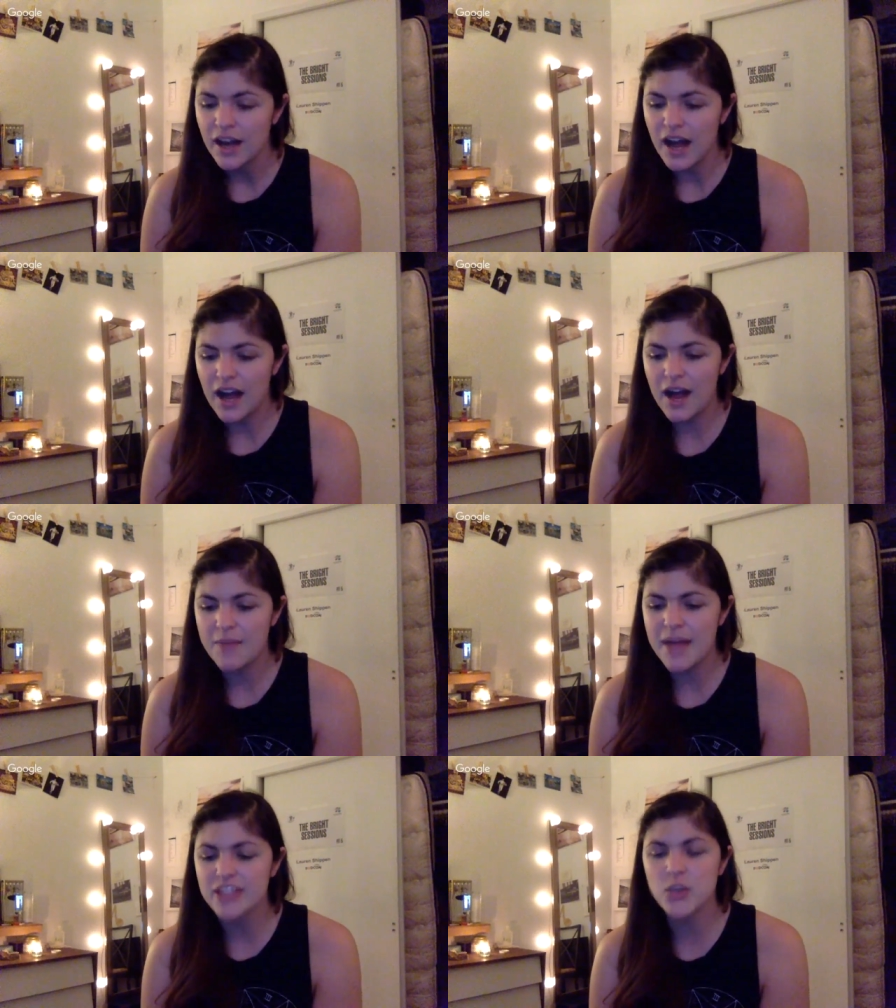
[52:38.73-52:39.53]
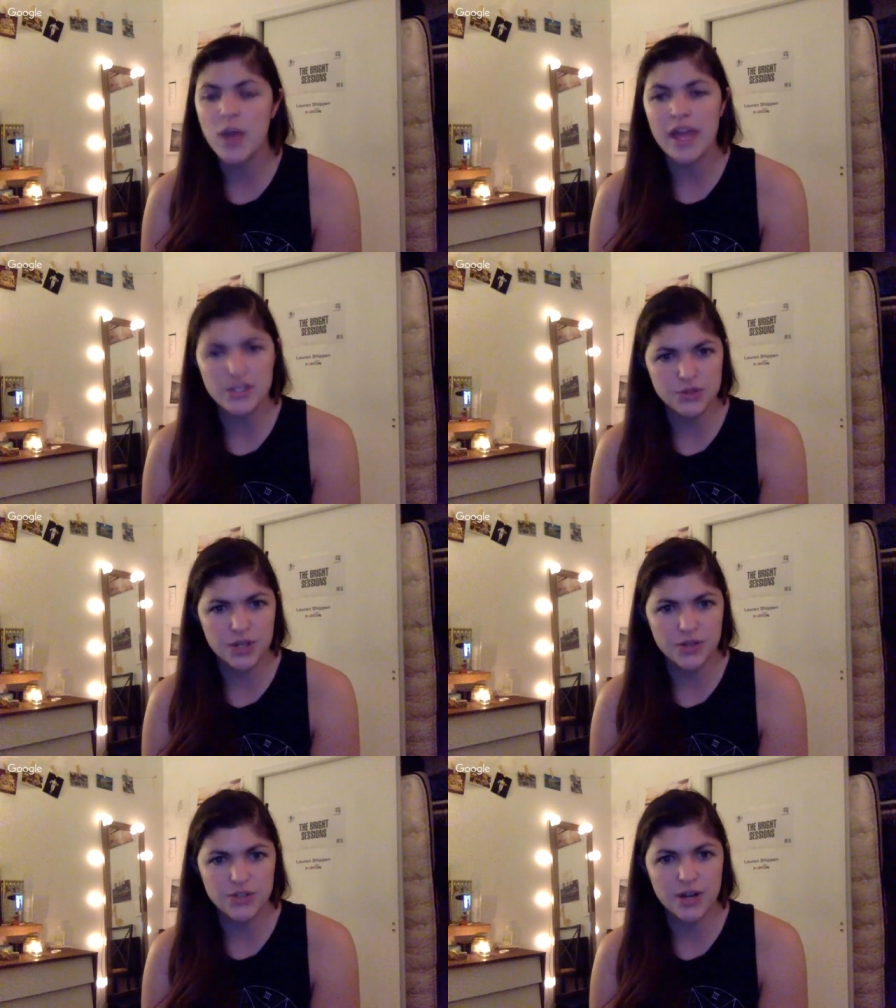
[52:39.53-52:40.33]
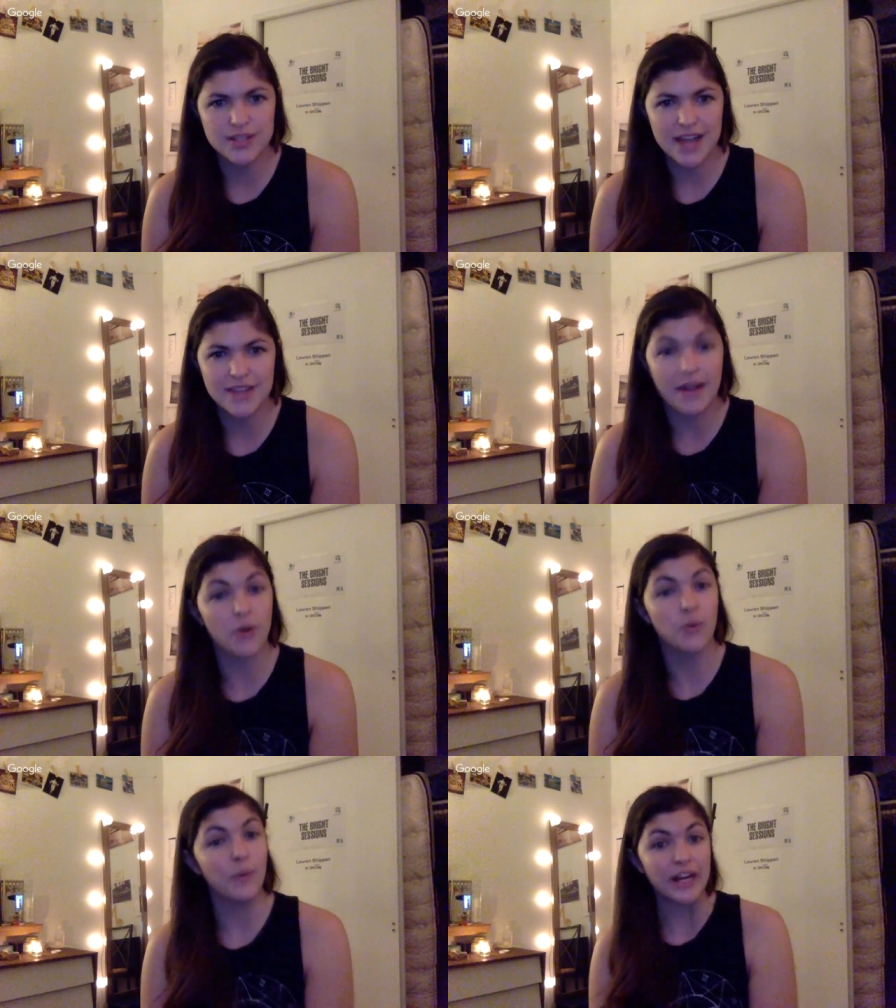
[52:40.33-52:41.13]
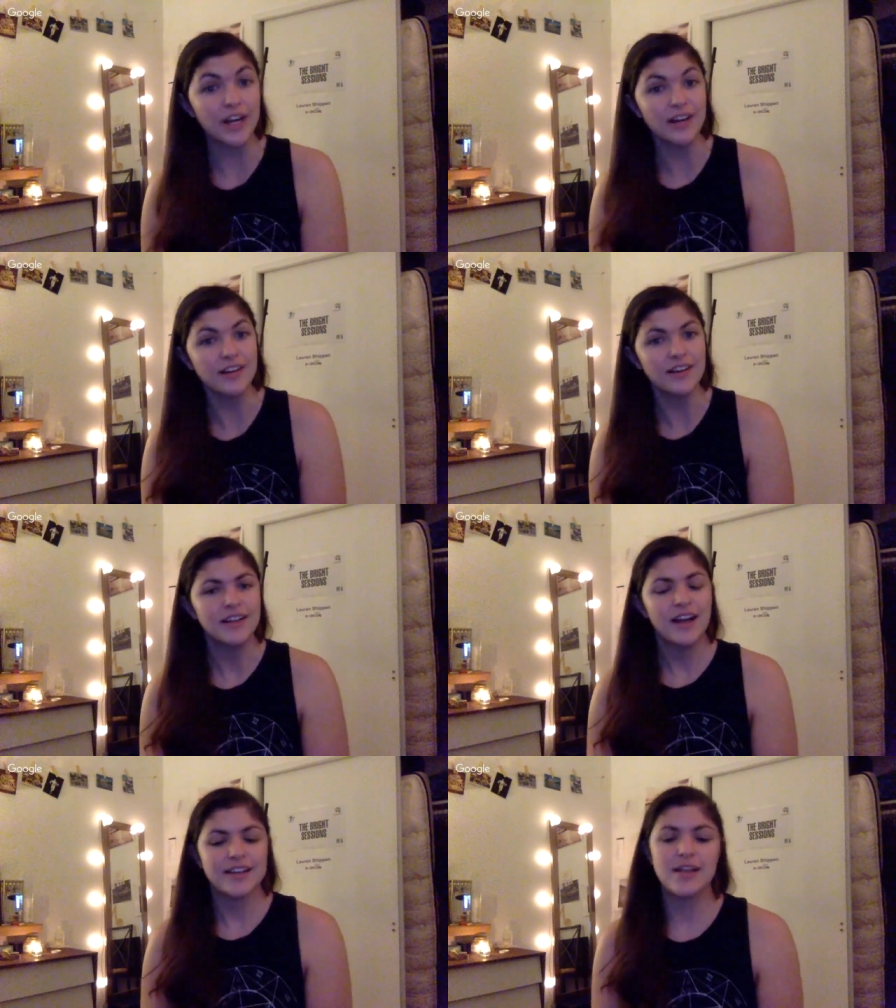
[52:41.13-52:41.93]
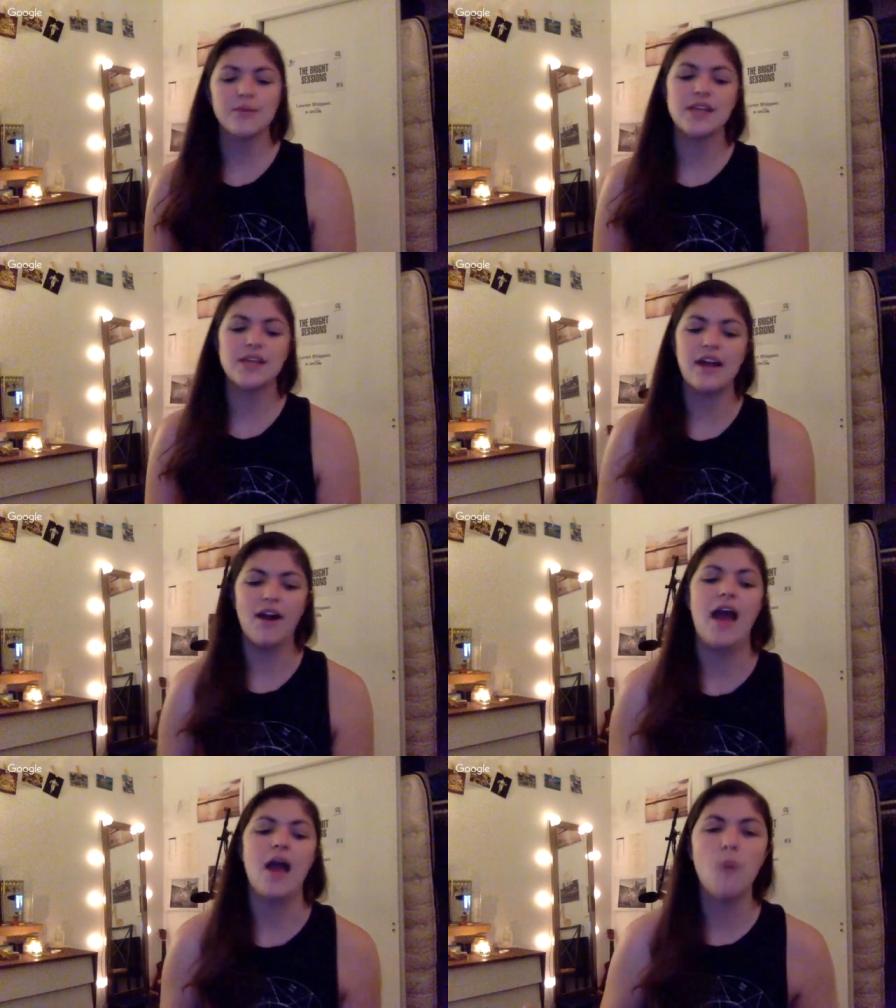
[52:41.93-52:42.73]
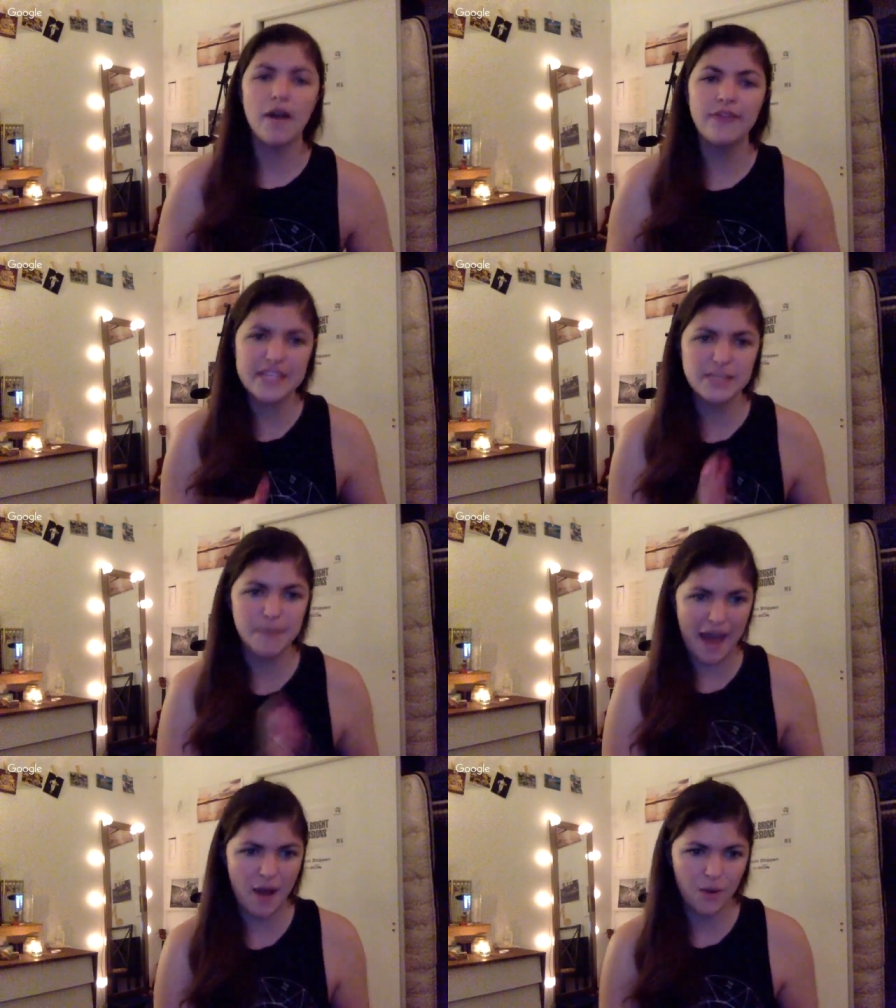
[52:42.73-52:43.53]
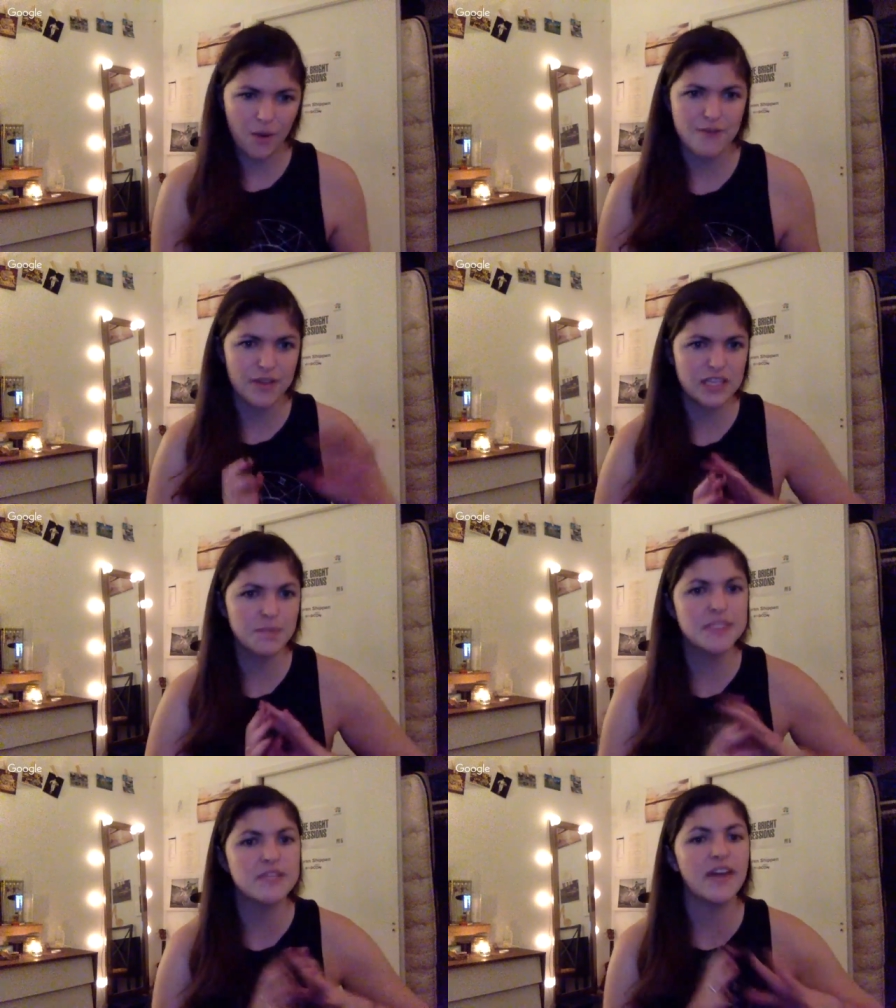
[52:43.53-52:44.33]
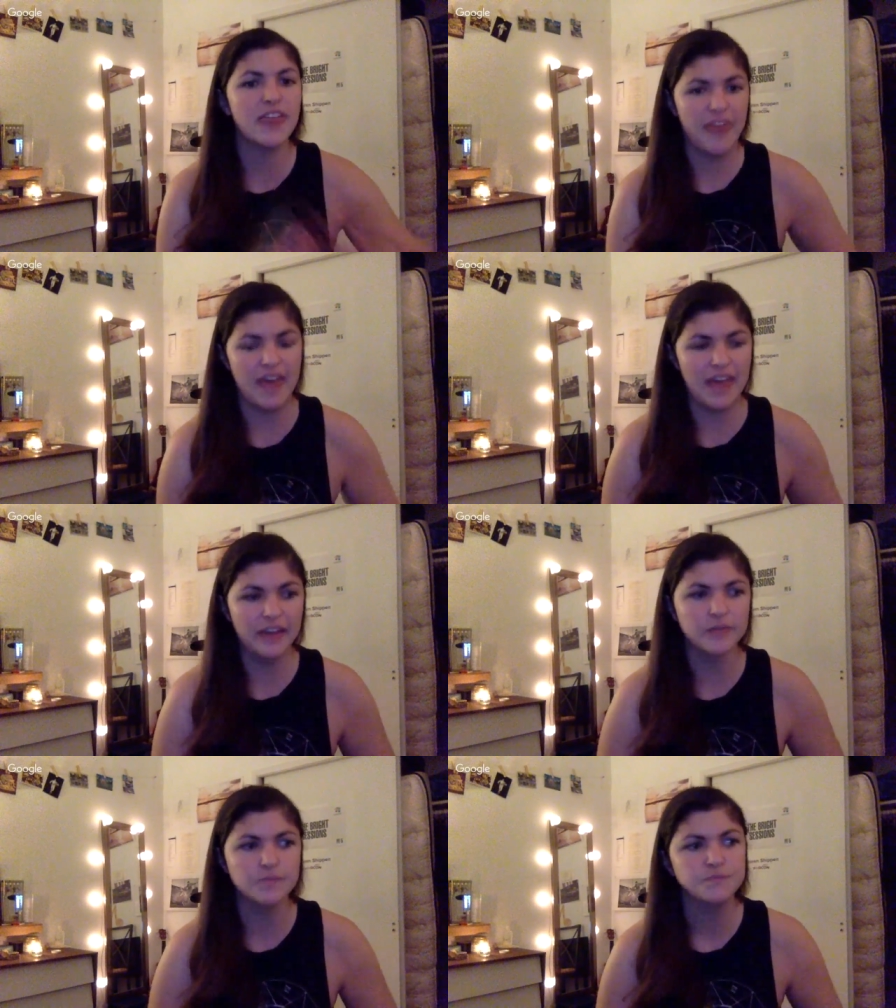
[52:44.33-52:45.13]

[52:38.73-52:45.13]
And so I introduced her as kind of like a ringer, because I was like, all right, I want this power for this specific thing,